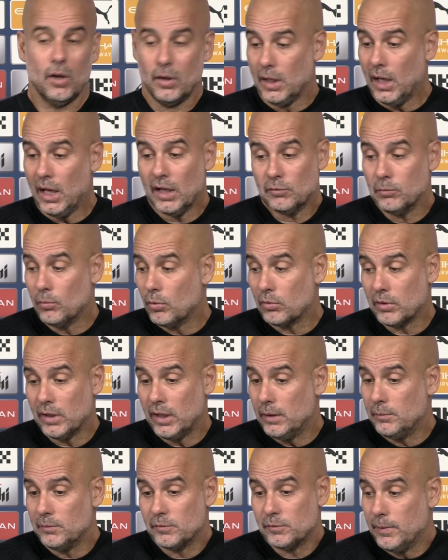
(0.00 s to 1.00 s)
Yeah, it's more
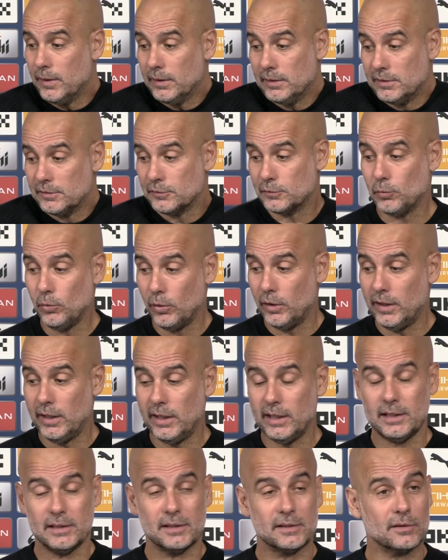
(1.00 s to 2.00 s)
games, but it's what it
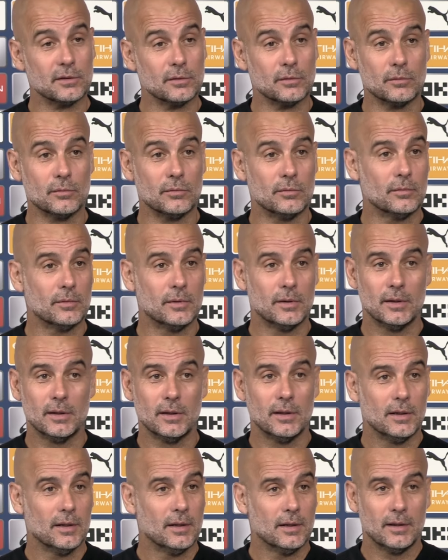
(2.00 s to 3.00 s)
is. So,
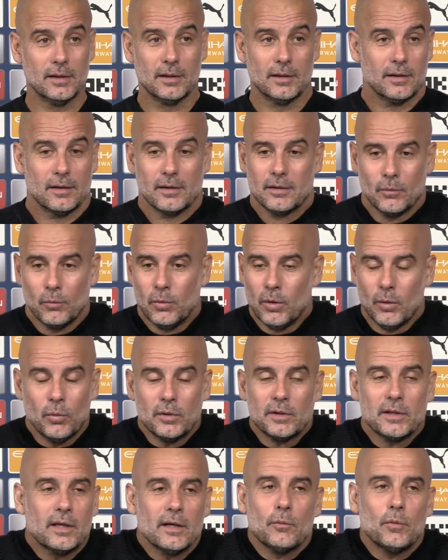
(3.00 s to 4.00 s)

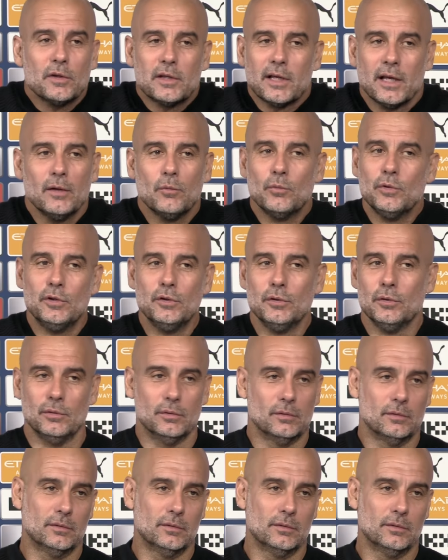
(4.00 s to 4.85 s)
what can we do?